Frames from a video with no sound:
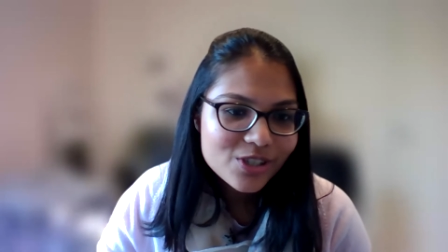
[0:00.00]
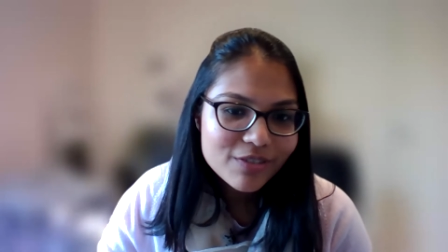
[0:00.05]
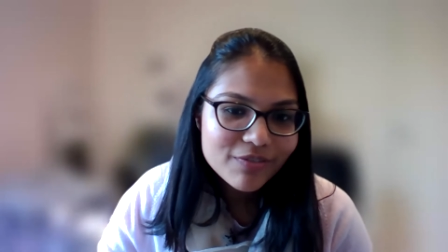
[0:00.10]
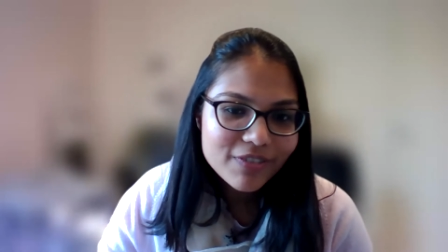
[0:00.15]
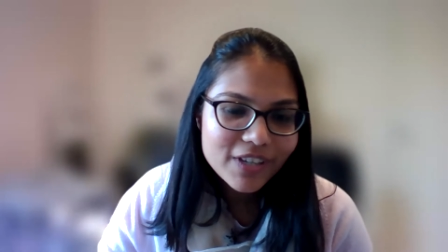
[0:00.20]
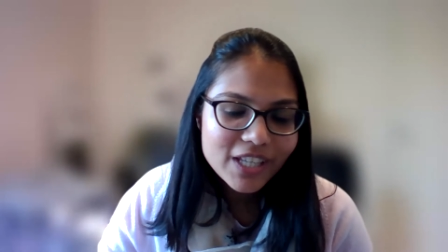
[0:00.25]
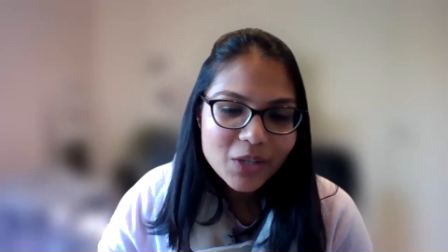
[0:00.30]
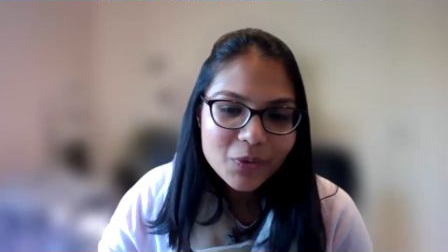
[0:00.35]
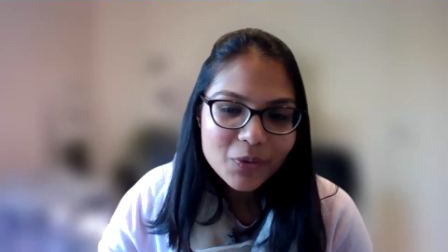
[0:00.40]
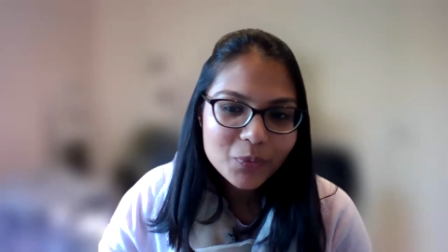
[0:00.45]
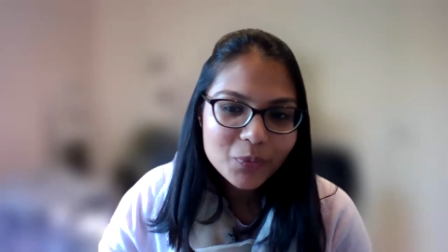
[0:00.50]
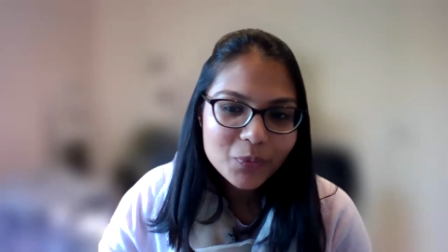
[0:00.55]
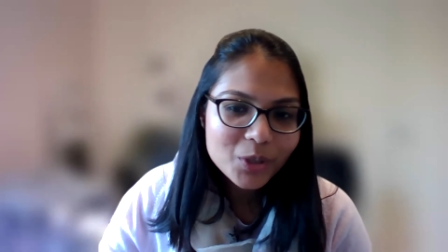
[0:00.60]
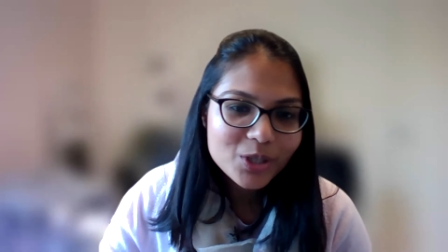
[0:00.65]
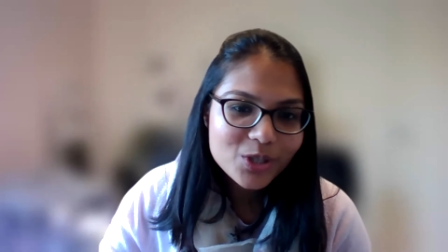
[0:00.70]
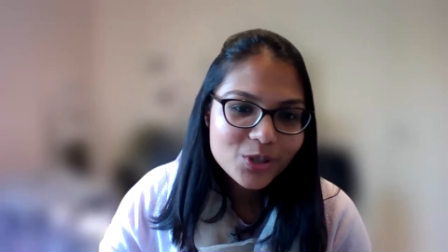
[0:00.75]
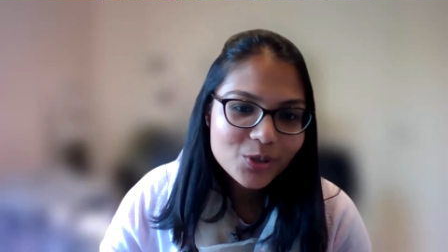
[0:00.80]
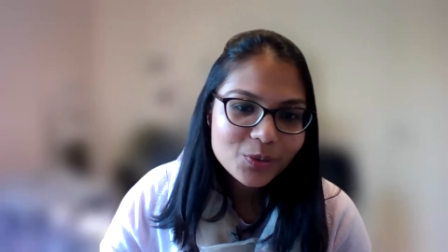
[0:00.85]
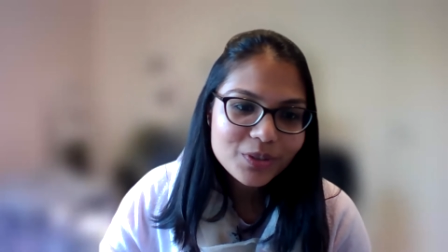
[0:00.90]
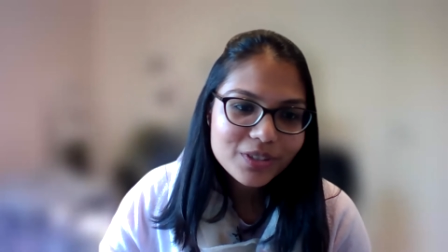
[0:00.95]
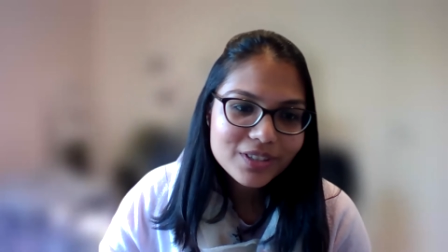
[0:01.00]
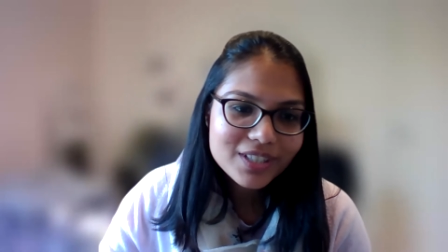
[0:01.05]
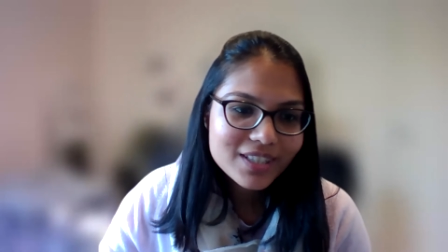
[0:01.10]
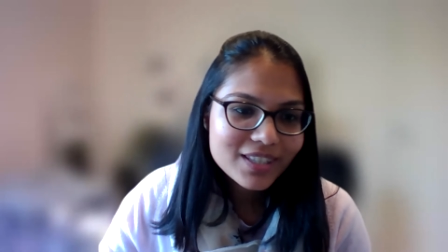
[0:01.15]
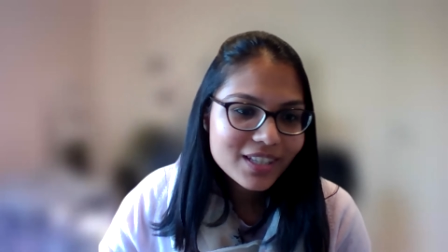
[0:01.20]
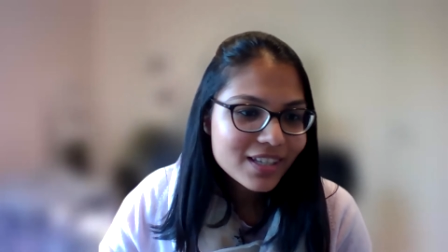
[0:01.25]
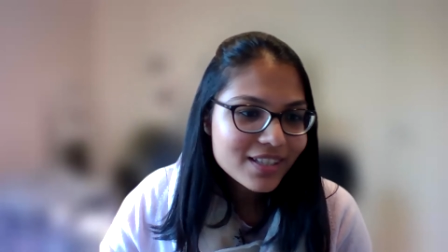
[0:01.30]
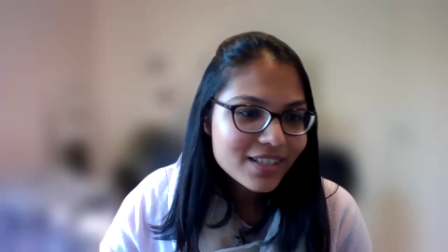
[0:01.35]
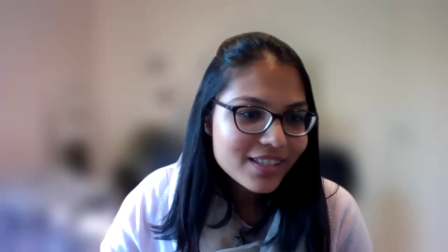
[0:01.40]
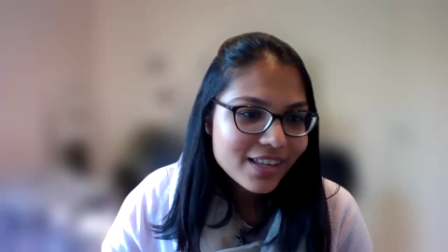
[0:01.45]
If anyone wants to
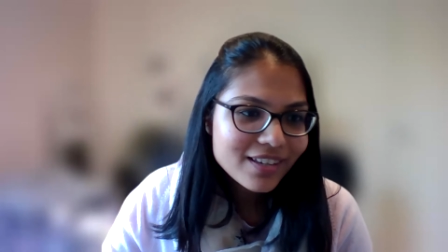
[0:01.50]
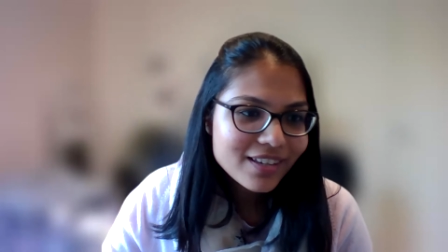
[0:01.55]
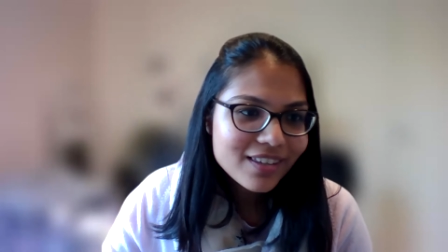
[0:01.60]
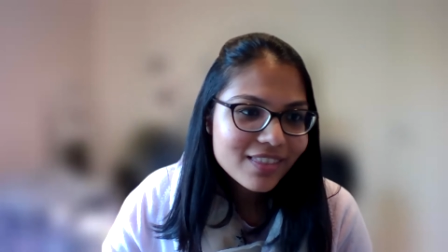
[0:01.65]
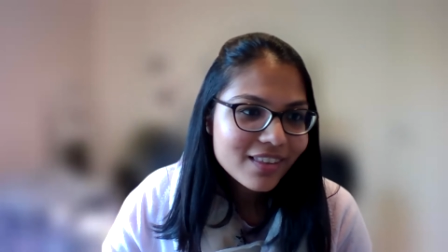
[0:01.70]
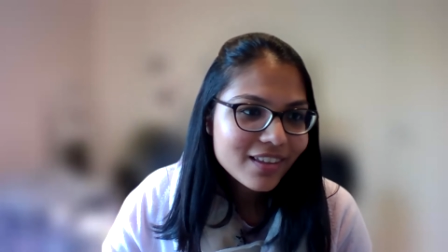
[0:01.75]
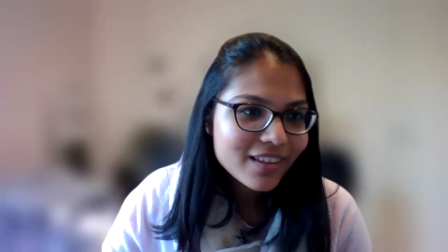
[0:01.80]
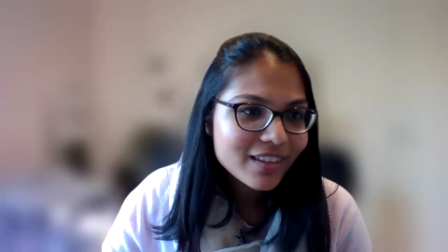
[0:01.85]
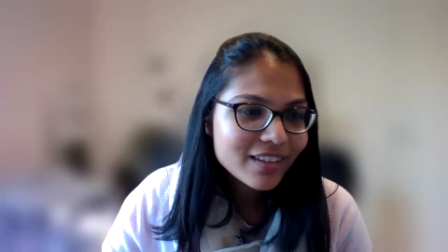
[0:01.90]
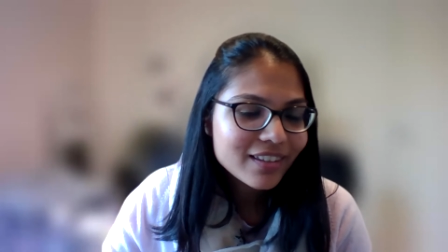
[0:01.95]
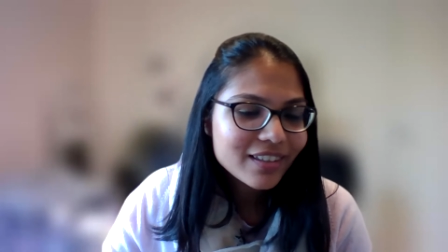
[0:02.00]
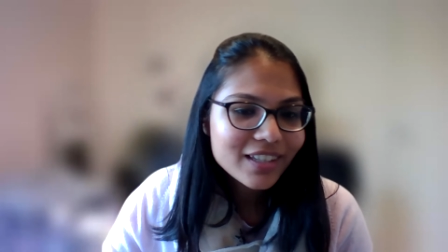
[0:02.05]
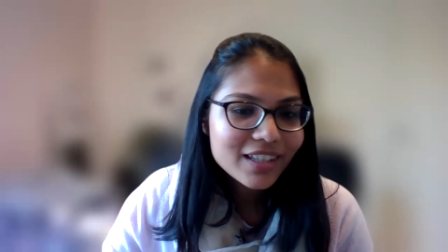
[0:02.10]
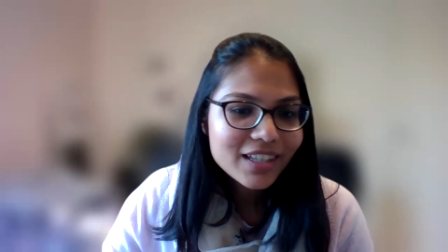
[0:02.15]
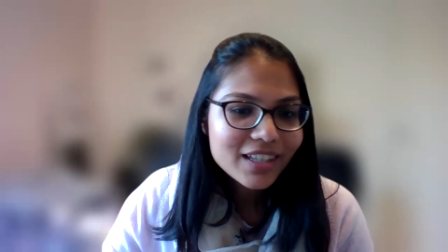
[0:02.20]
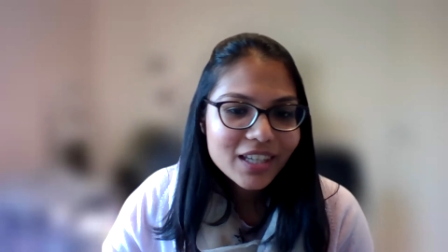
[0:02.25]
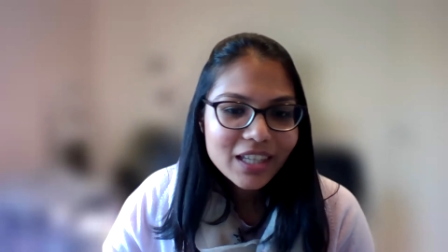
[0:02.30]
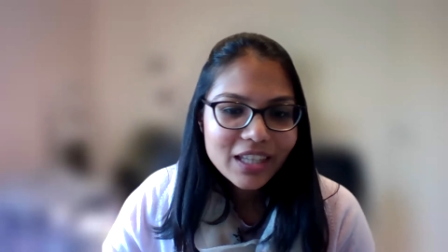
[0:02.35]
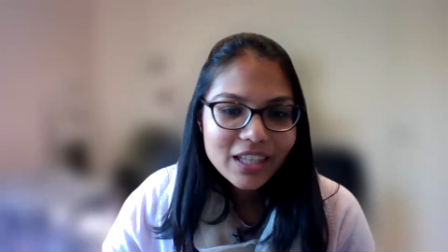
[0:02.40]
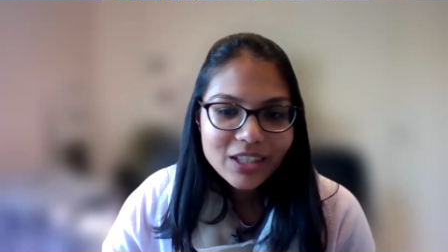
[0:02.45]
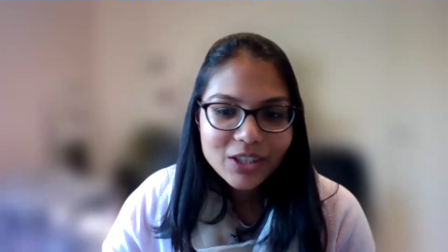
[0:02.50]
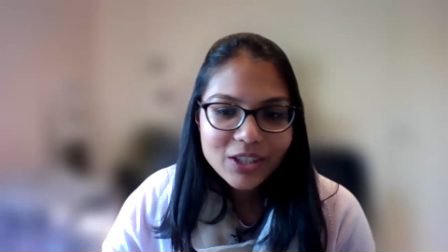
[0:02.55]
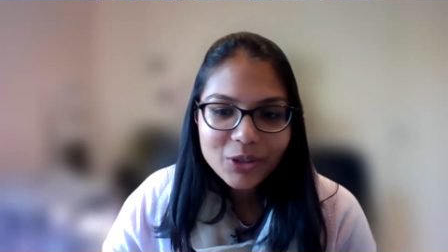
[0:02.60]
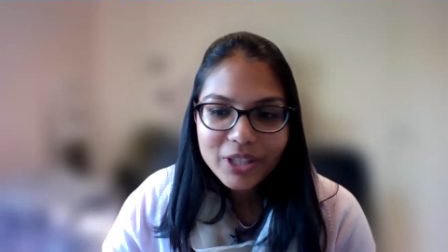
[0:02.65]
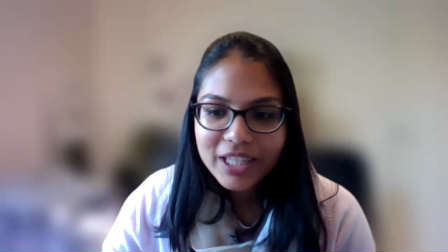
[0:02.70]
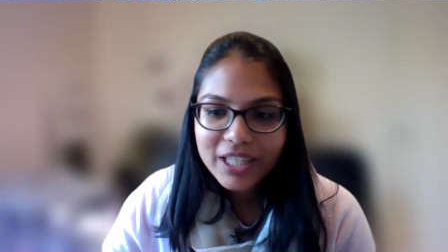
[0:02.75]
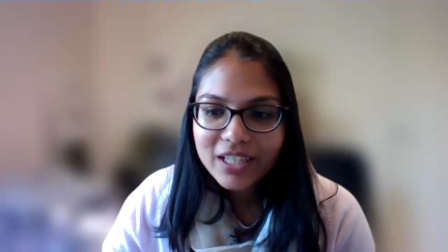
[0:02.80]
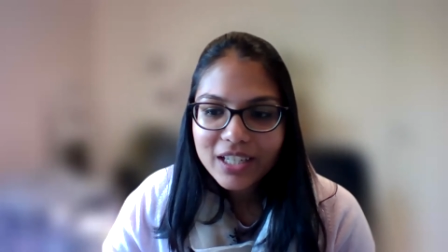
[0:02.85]
discuss anything, you can